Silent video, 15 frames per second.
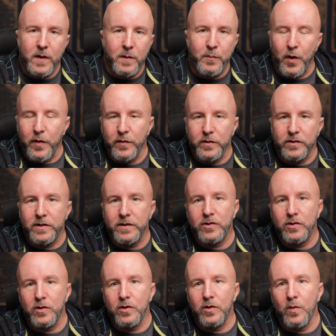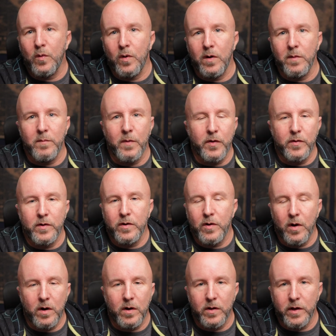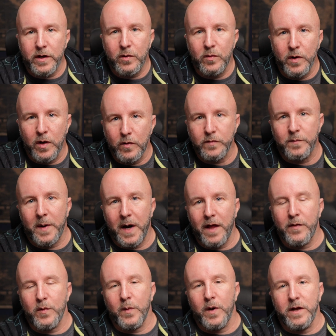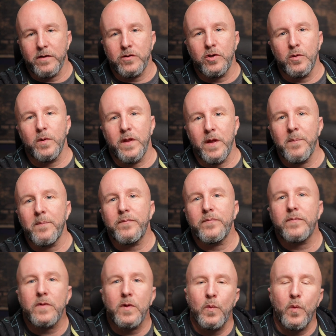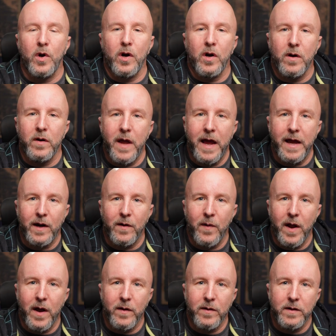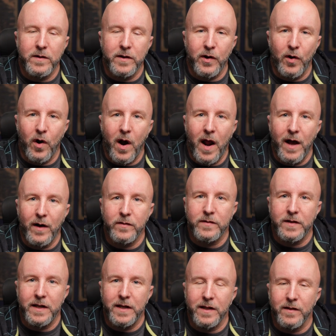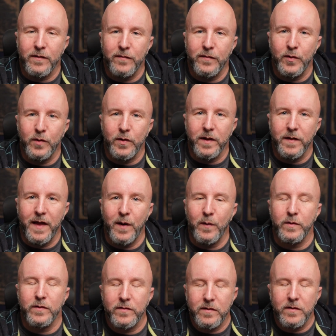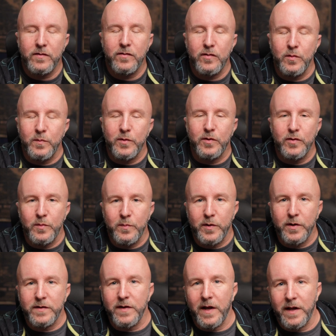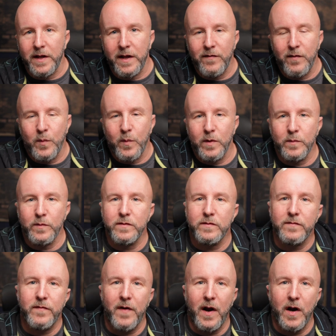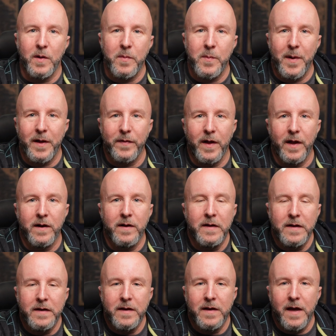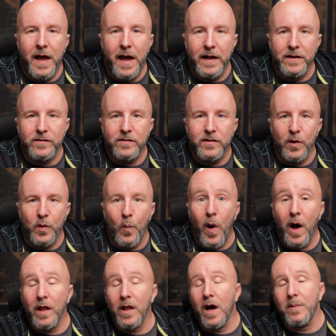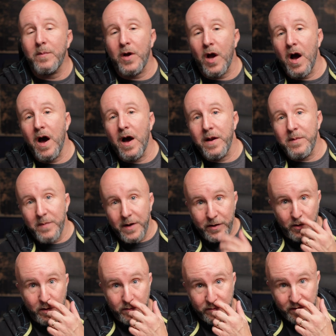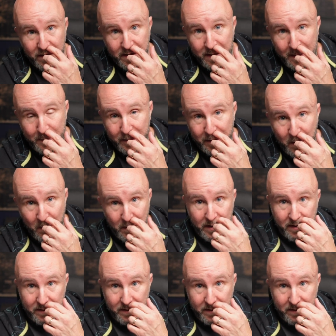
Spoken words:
brother and sister or mother and daughter, like who knows. But either way, two of them were hanging around near our house eating the food, and that was super, super exciting. Everyone was fired up about that. And so while I'm gone, my daughter's going to keep it going